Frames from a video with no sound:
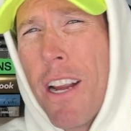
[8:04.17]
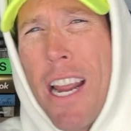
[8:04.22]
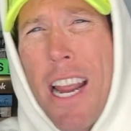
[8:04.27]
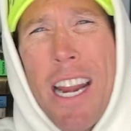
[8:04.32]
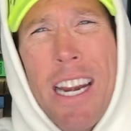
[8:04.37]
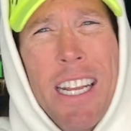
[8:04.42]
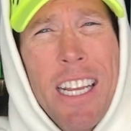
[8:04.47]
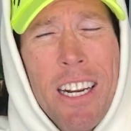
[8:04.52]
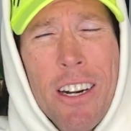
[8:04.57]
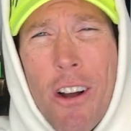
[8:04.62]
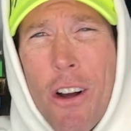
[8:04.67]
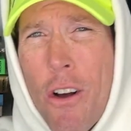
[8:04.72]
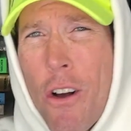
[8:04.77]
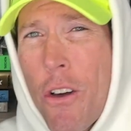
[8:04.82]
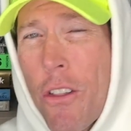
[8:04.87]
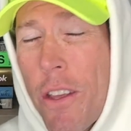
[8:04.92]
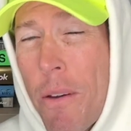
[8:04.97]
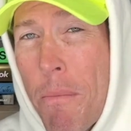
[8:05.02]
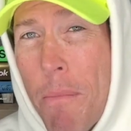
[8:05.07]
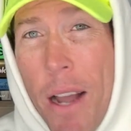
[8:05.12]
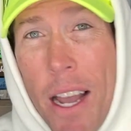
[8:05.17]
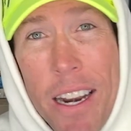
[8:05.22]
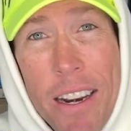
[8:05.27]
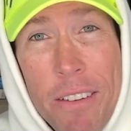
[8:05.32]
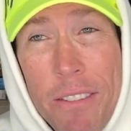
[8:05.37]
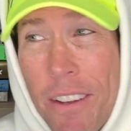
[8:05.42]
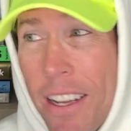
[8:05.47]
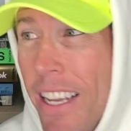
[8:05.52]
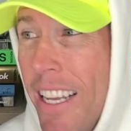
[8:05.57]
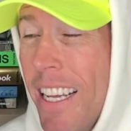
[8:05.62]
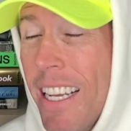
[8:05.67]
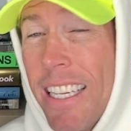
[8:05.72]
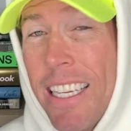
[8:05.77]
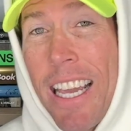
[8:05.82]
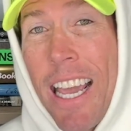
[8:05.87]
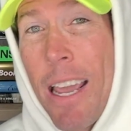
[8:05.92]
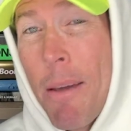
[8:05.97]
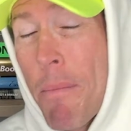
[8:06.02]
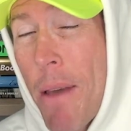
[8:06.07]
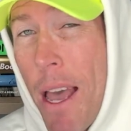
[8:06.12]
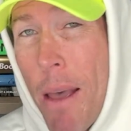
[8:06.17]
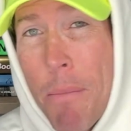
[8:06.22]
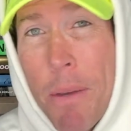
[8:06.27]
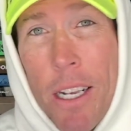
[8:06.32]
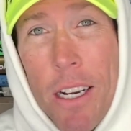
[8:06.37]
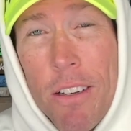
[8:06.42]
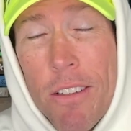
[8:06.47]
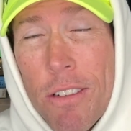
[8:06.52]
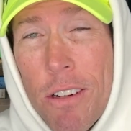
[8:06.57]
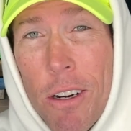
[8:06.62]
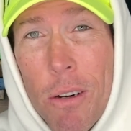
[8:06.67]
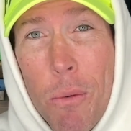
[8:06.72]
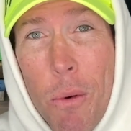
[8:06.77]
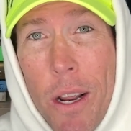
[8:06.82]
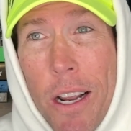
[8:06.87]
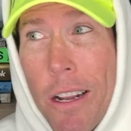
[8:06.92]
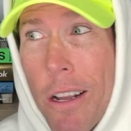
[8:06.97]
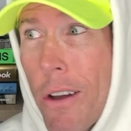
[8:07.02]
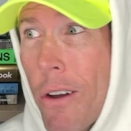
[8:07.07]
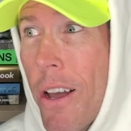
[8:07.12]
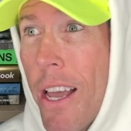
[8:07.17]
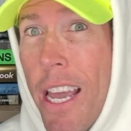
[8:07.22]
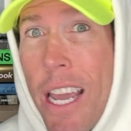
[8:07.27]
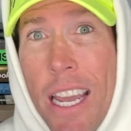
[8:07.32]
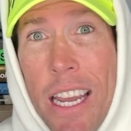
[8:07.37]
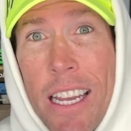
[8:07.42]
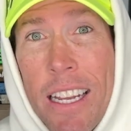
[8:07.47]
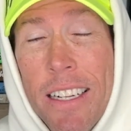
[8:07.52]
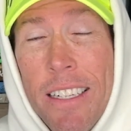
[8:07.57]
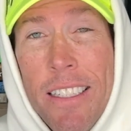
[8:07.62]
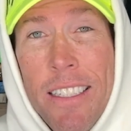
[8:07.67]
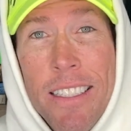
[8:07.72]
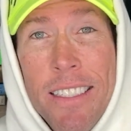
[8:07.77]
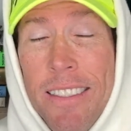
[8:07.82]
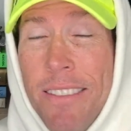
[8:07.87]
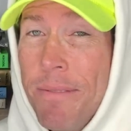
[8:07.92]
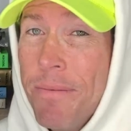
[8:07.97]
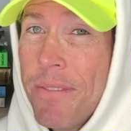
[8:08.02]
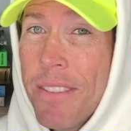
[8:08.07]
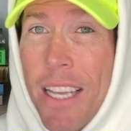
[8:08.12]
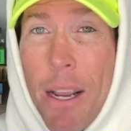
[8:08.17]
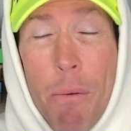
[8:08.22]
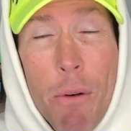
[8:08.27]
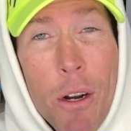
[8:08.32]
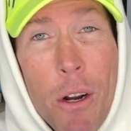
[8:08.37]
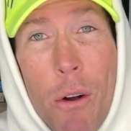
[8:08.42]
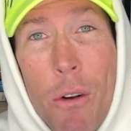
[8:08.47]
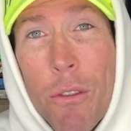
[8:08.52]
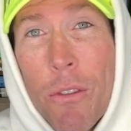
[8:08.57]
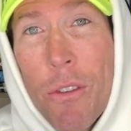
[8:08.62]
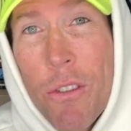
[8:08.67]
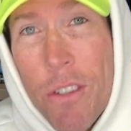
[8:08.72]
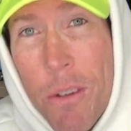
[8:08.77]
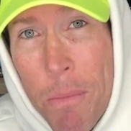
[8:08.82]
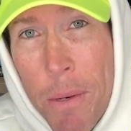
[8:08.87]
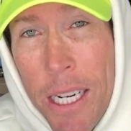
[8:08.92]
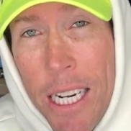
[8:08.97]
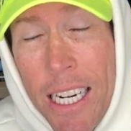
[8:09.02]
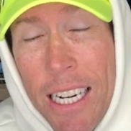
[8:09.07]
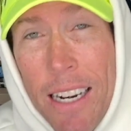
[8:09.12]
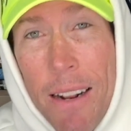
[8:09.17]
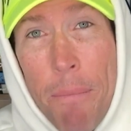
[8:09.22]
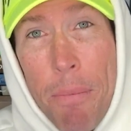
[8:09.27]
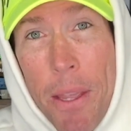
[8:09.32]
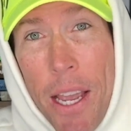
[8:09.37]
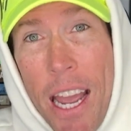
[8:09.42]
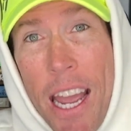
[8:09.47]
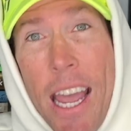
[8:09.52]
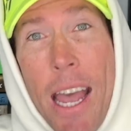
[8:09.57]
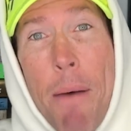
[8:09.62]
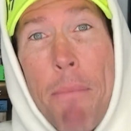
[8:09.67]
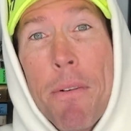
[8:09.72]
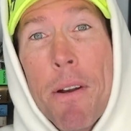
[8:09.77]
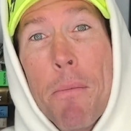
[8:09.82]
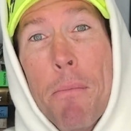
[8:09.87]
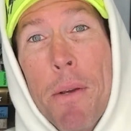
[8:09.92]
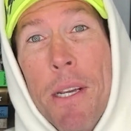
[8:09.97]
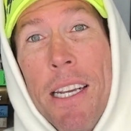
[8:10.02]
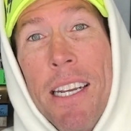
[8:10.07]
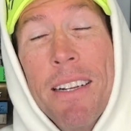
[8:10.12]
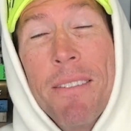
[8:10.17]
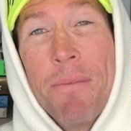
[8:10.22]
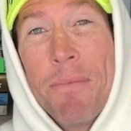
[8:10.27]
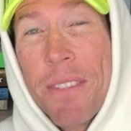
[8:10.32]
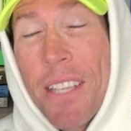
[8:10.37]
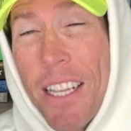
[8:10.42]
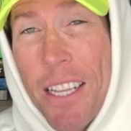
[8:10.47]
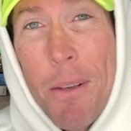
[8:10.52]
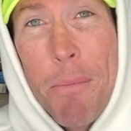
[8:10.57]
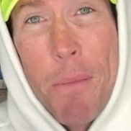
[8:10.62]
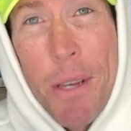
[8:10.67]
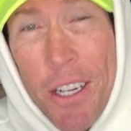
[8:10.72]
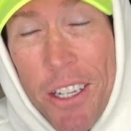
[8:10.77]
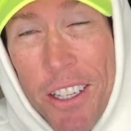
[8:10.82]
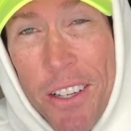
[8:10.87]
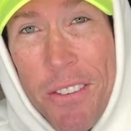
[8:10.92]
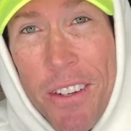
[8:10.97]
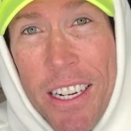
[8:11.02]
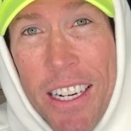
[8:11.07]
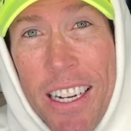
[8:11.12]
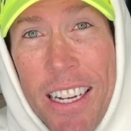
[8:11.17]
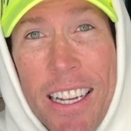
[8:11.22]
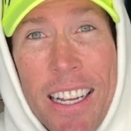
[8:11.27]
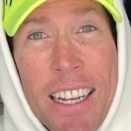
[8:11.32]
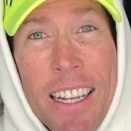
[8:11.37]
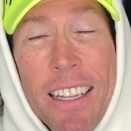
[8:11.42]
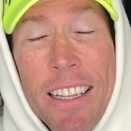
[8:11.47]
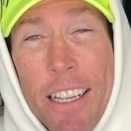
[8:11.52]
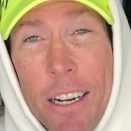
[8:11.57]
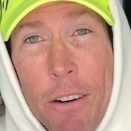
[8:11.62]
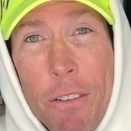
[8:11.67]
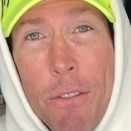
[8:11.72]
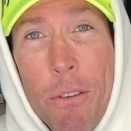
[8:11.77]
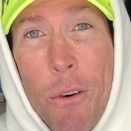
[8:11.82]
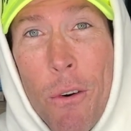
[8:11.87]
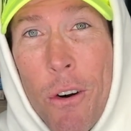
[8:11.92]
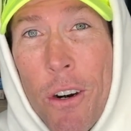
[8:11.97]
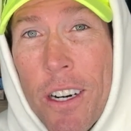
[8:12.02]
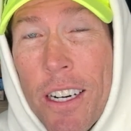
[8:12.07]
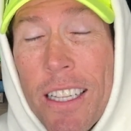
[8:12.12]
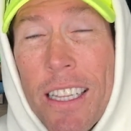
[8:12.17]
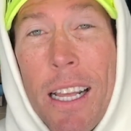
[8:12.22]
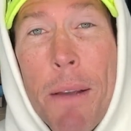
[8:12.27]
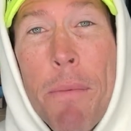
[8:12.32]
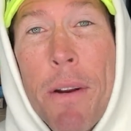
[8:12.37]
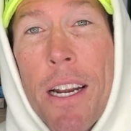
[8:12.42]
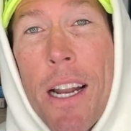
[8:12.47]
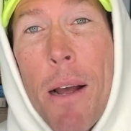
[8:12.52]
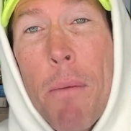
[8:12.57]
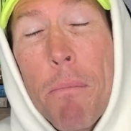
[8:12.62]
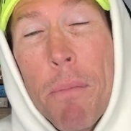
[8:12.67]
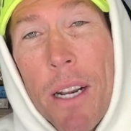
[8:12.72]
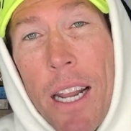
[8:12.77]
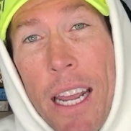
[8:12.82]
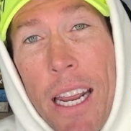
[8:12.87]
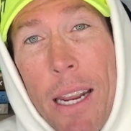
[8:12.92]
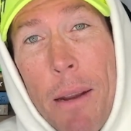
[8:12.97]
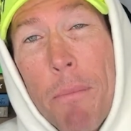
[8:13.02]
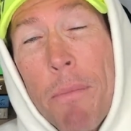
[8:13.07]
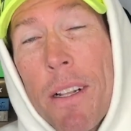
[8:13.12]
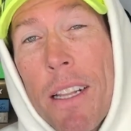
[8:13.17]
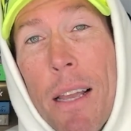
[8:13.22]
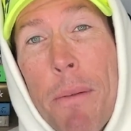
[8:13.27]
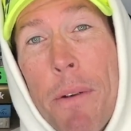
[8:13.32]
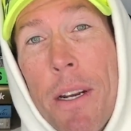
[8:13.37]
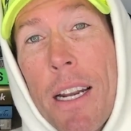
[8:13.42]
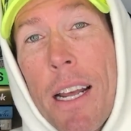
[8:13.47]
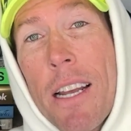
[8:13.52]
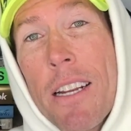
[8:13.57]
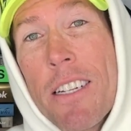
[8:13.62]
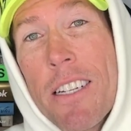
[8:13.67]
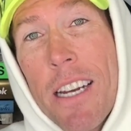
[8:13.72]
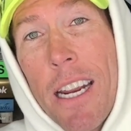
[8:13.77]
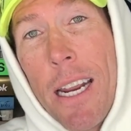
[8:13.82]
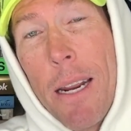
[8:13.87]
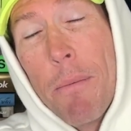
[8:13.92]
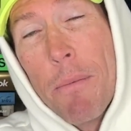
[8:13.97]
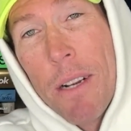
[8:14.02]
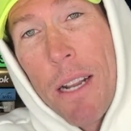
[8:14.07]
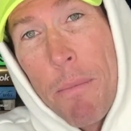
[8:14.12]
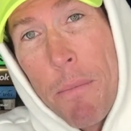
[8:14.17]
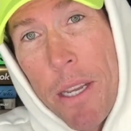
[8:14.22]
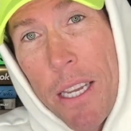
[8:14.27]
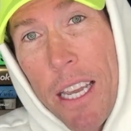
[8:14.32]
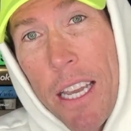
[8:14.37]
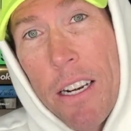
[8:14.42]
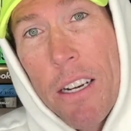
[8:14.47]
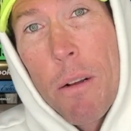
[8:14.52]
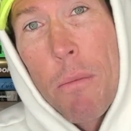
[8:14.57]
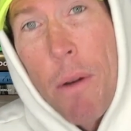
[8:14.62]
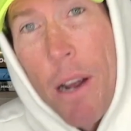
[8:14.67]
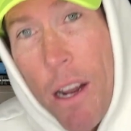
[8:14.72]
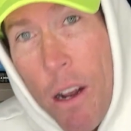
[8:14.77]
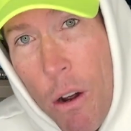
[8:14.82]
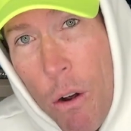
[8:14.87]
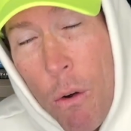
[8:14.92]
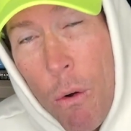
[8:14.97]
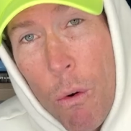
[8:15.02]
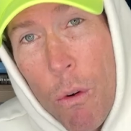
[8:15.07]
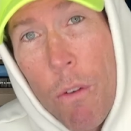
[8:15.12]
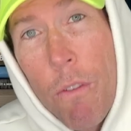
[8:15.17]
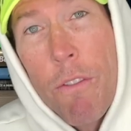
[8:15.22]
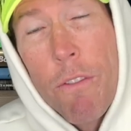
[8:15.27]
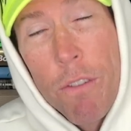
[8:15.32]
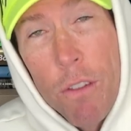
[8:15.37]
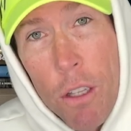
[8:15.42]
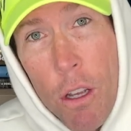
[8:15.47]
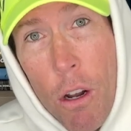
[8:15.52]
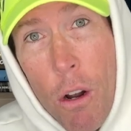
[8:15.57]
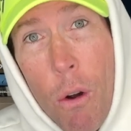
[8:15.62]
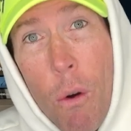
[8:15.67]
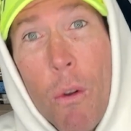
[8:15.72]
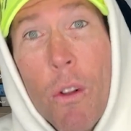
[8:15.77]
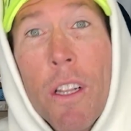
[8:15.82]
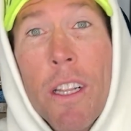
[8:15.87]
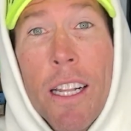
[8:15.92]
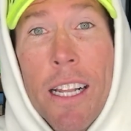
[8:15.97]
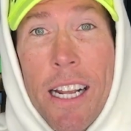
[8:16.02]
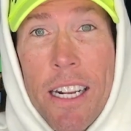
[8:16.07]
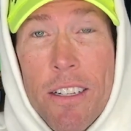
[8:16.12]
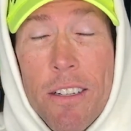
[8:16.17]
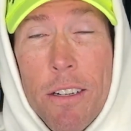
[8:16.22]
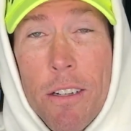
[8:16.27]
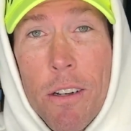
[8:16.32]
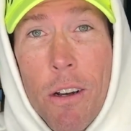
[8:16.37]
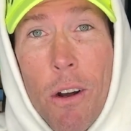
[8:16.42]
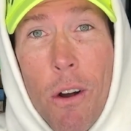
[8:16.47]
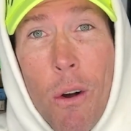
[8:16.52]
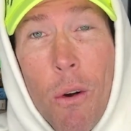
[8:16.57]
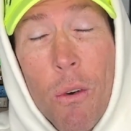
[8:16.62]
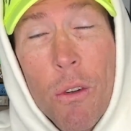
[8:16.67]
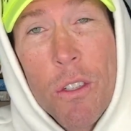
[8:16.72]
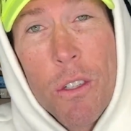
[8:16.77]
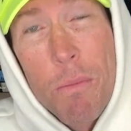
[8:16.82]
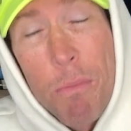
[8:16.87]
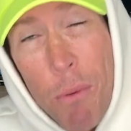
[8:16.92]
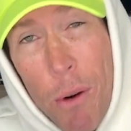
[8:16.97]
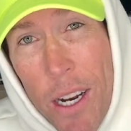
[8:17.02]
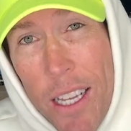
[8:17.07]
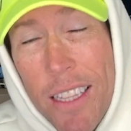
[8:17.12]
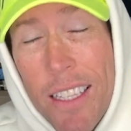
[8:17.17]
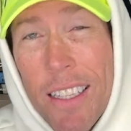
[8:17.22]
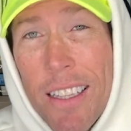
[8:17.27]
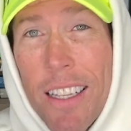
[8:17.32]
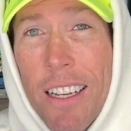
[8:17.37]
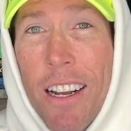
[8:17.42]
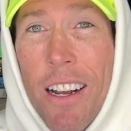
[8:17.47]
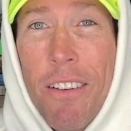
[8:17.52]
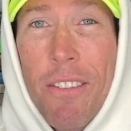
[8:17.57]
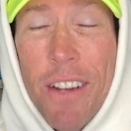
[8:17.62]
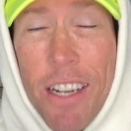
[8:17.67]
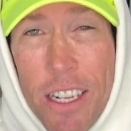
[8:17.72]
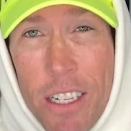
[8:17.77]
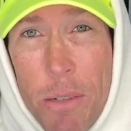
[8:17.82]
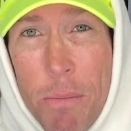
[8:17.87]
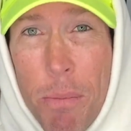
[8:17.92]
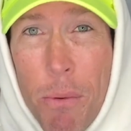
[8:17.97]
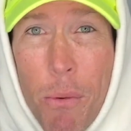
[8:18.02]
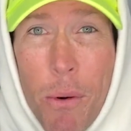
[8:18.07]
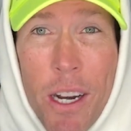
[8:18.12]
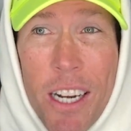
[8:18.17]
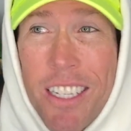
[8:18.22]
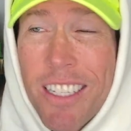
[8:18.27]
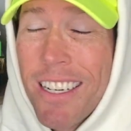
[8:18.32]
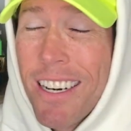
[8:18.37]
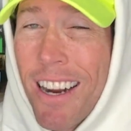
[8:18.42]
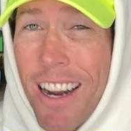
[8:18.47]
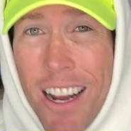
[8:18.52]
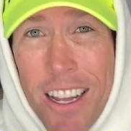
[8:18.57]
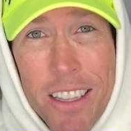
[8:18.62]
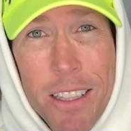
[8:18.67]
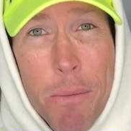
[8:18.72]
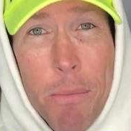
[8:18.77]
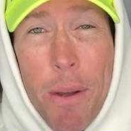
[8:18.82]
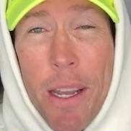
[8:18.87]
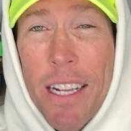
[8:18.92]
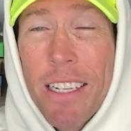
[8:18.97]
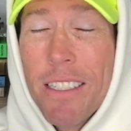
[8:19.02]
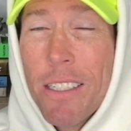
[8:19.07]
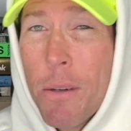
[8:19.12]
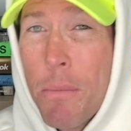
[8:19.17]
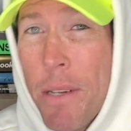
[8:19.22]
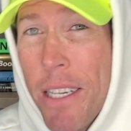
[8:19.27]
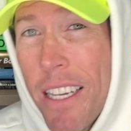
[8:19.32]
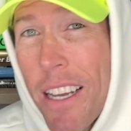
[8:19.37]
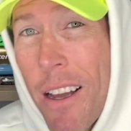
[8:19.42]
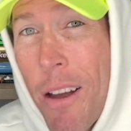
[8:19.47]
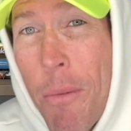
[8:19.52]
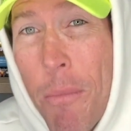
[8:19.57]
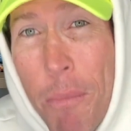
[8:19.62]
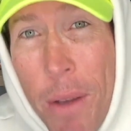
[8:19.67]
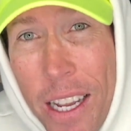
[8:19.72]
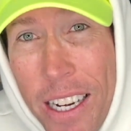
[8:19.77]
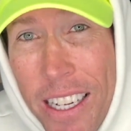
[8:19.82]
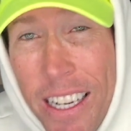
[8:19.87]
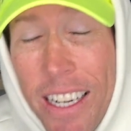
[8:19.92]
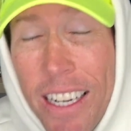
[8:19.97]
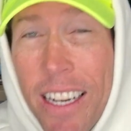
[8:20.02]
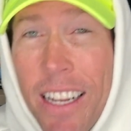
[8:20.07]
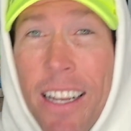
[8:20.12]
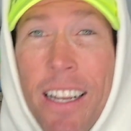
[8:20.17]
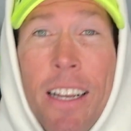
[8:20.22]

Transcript: any and all that might have came at me in a certain way and go, hey, they were going through some heat. I happen to be in the middle of it. Therefore, let me not blame, let me not shame, let me get into my own flow. Let's go. Spread the love, inspiration on the mend to become mended.